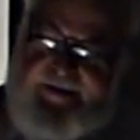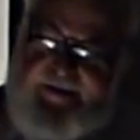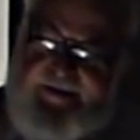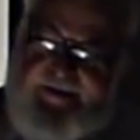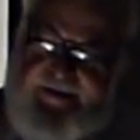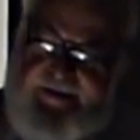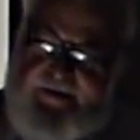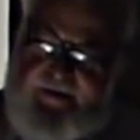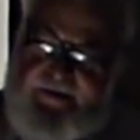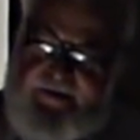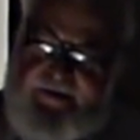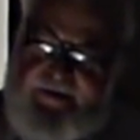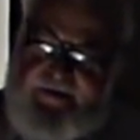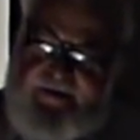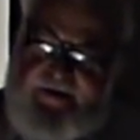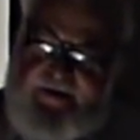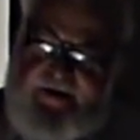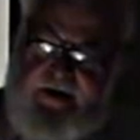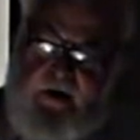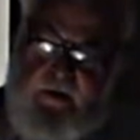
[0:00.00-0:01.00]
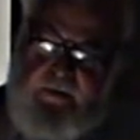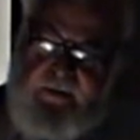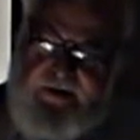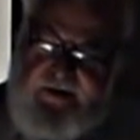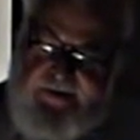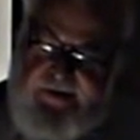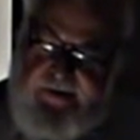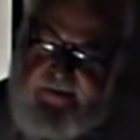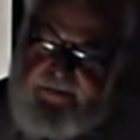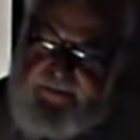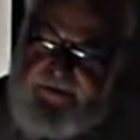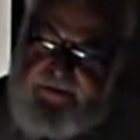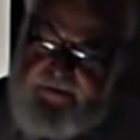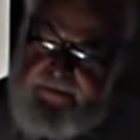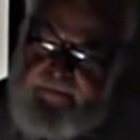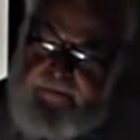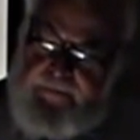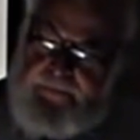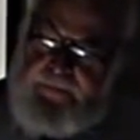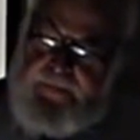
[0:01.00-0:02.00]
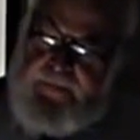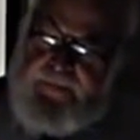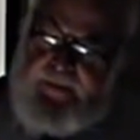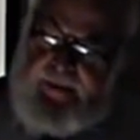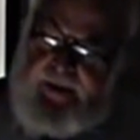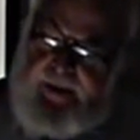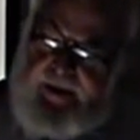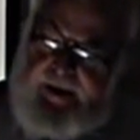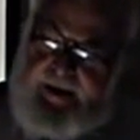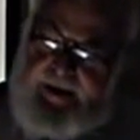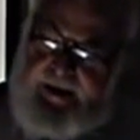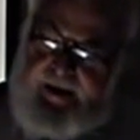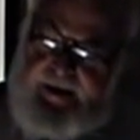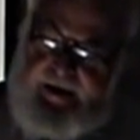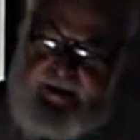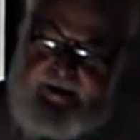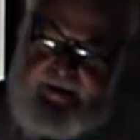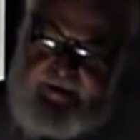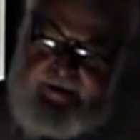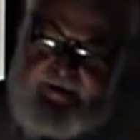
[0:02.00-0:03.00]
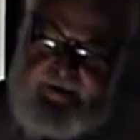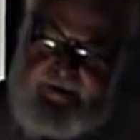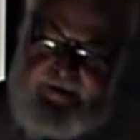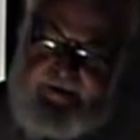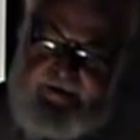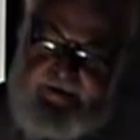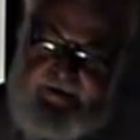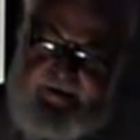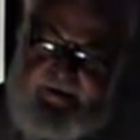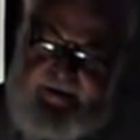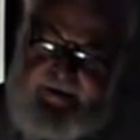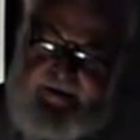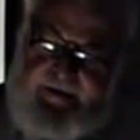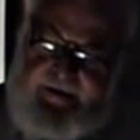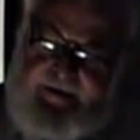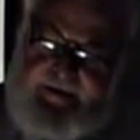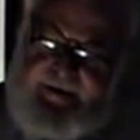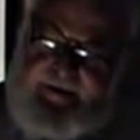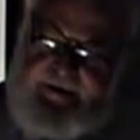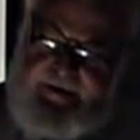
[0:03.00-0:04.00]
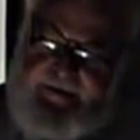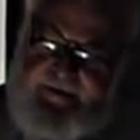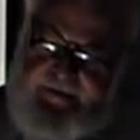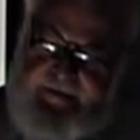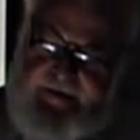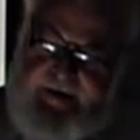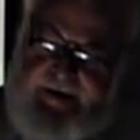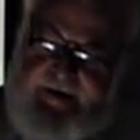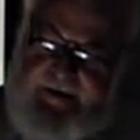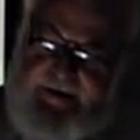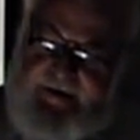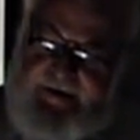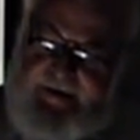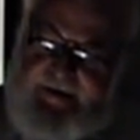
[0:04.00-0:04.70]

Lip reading: It's called the Jacobi symbol, and you get